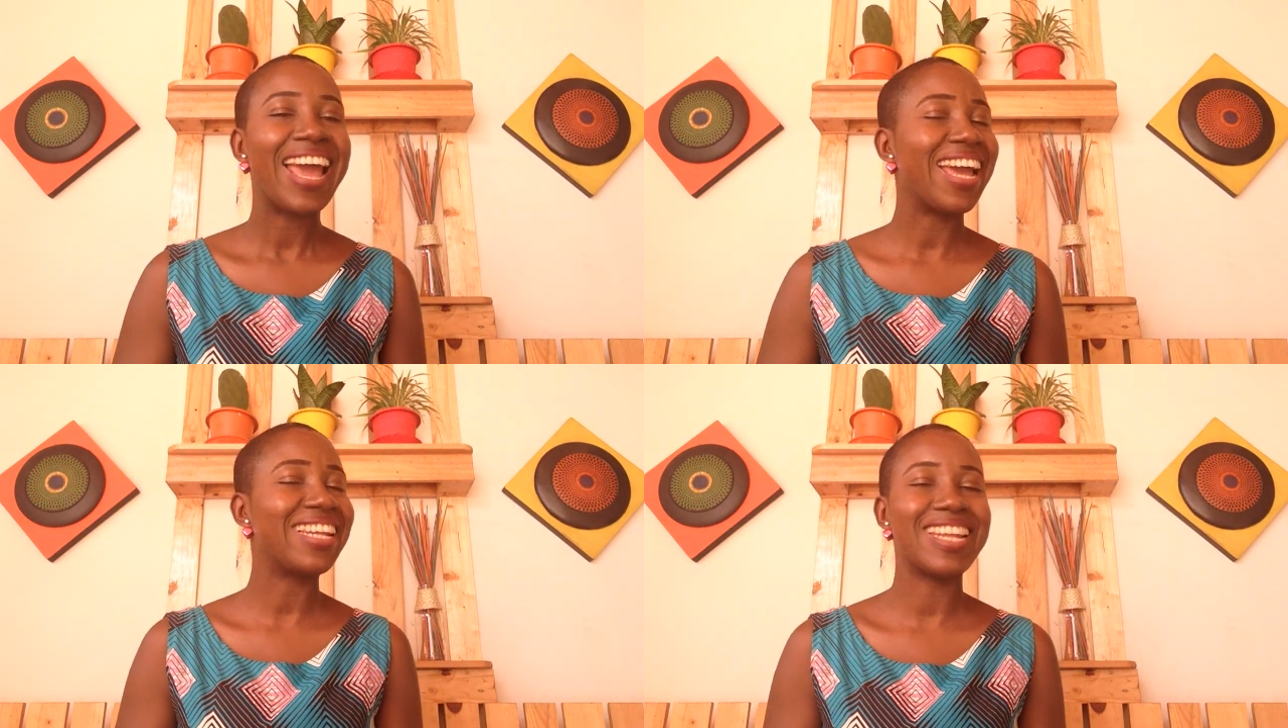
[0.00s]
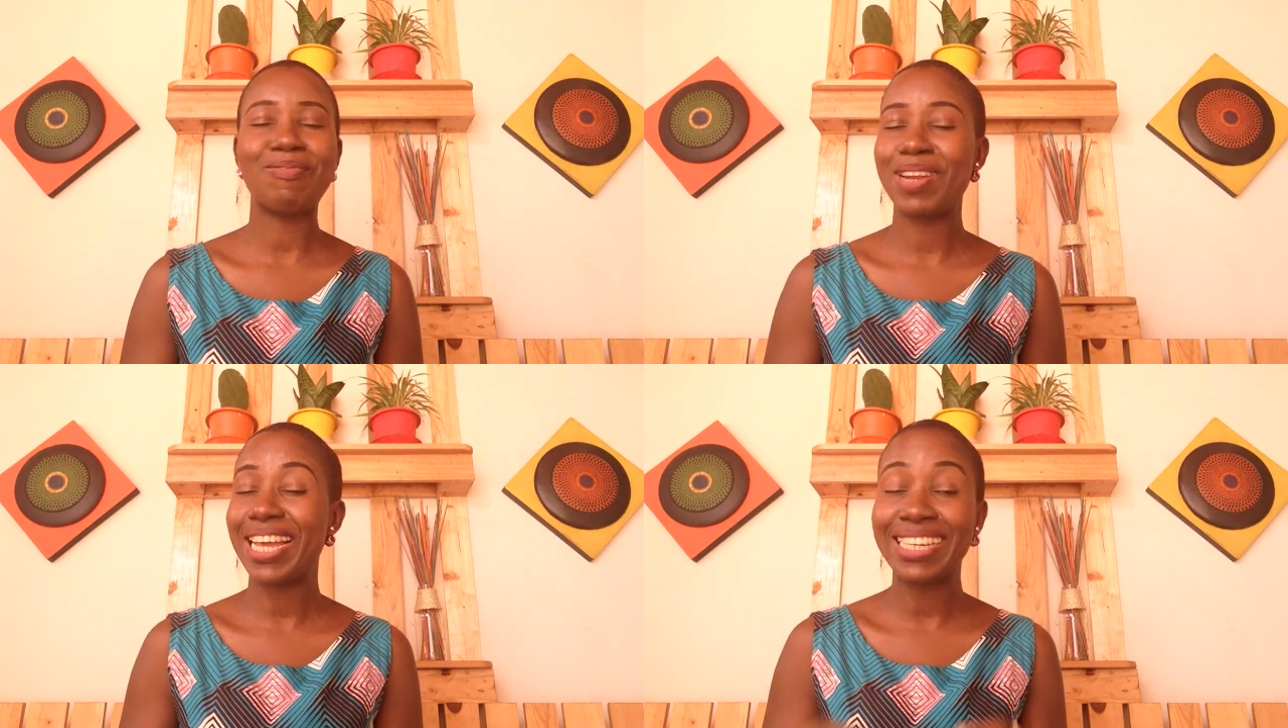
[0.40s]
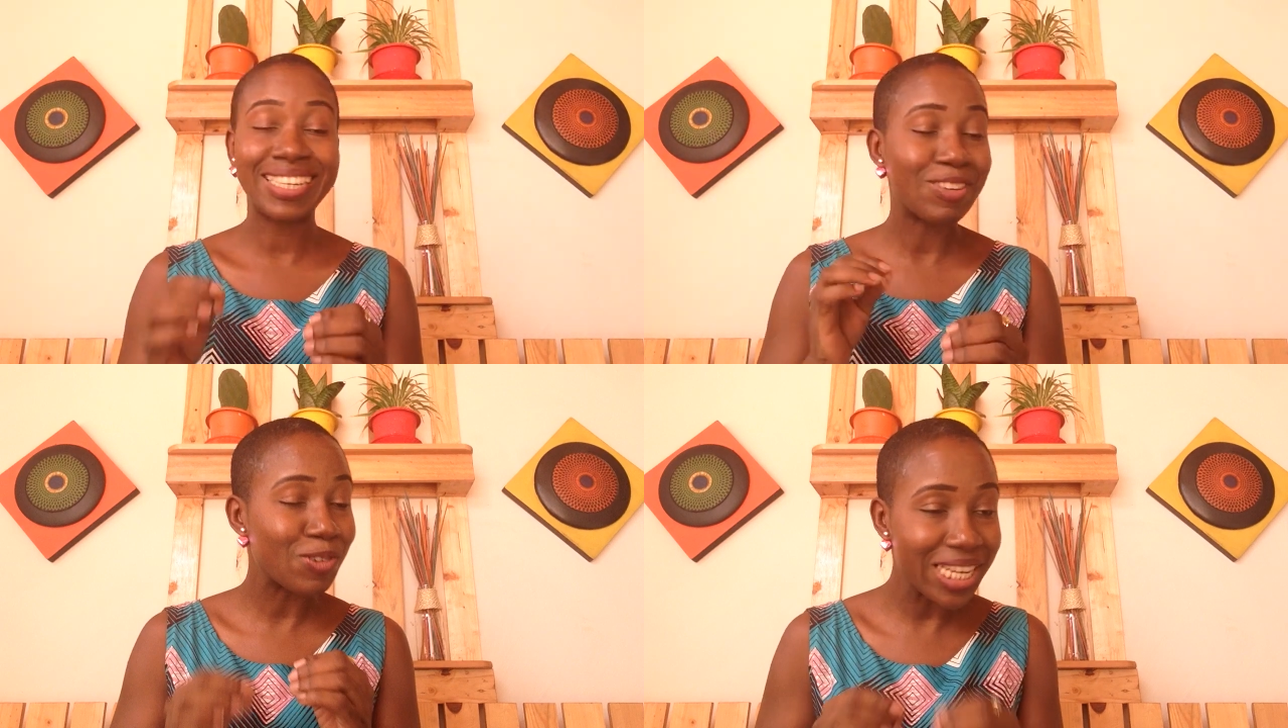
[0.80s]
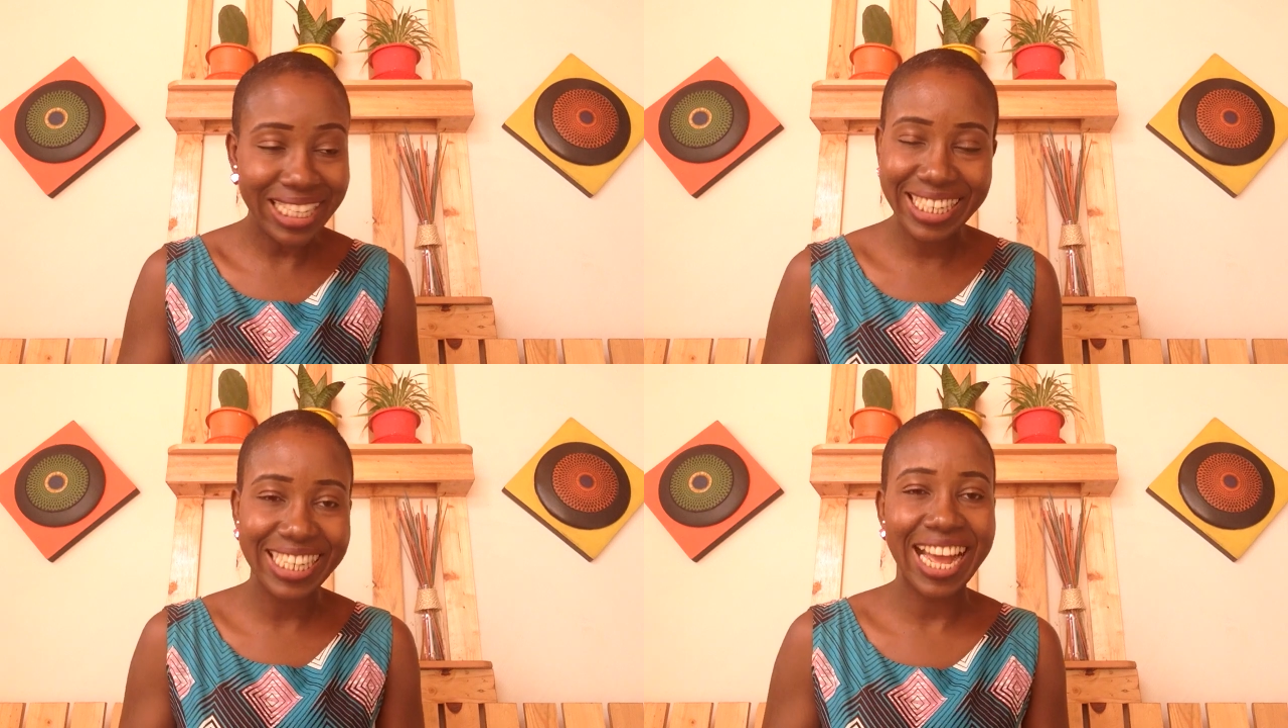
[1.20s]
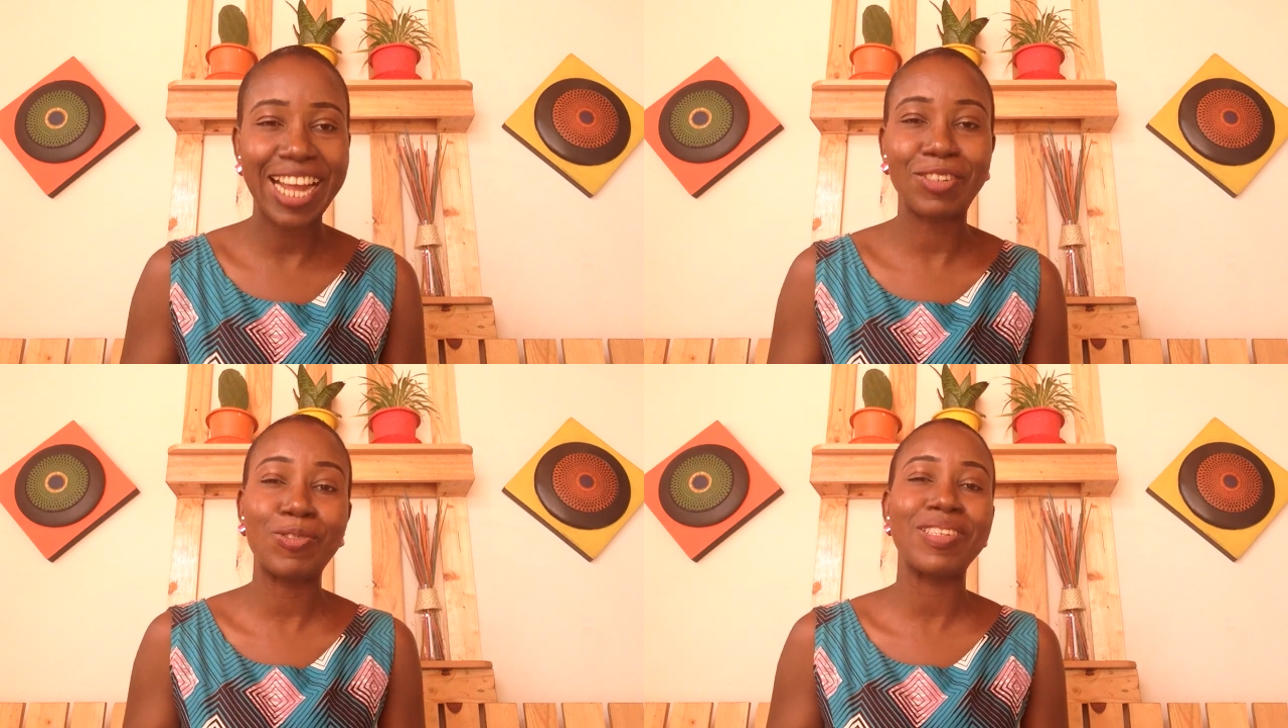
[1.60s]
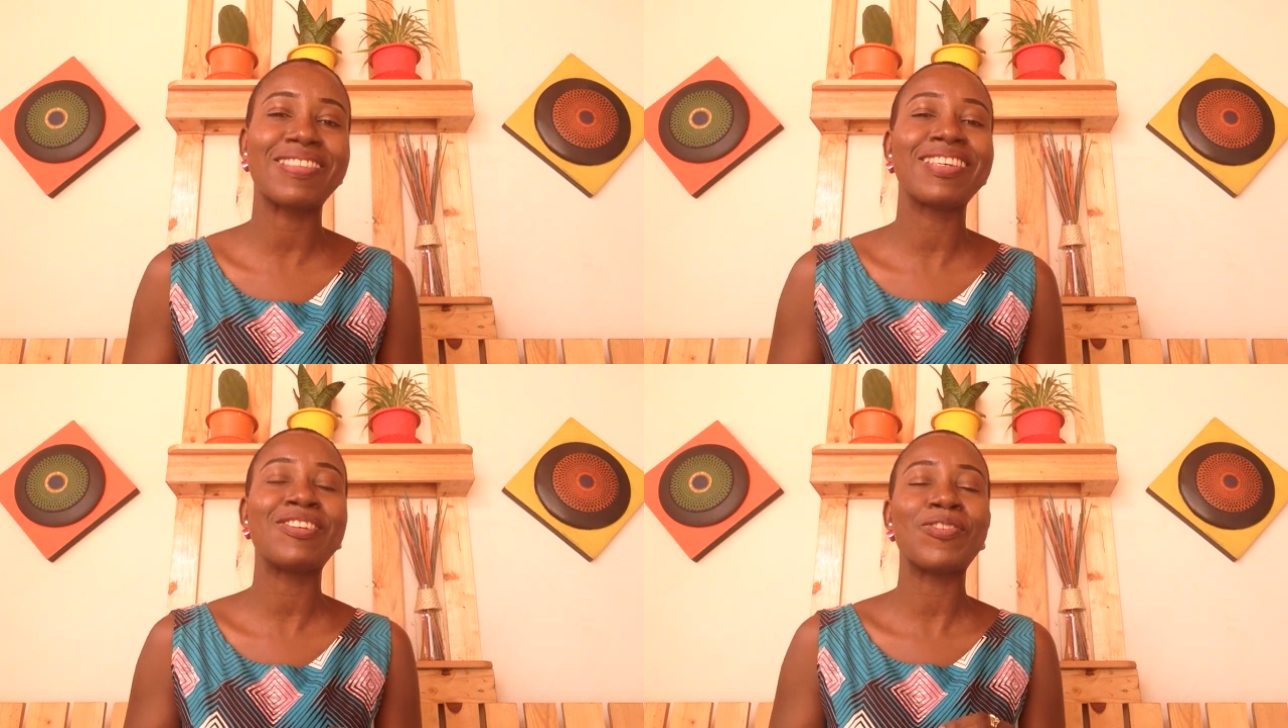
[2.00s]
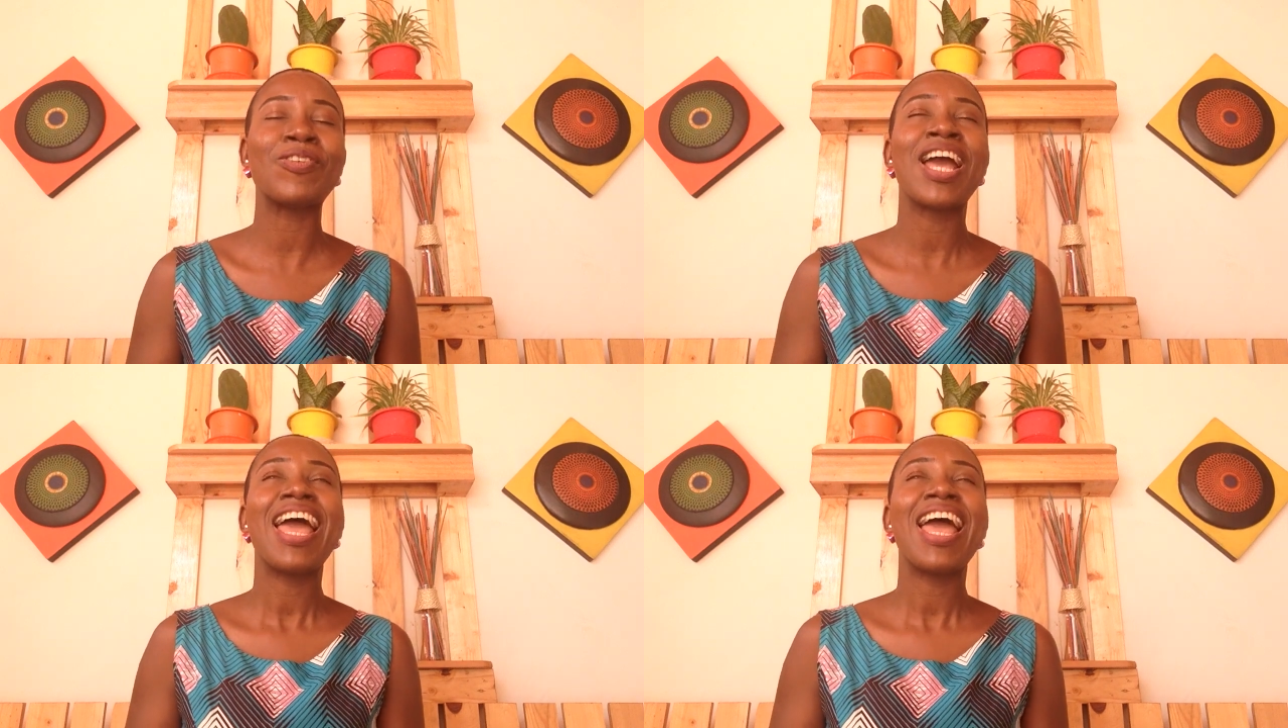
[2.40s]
And I'm like, quickly, I do it, you know.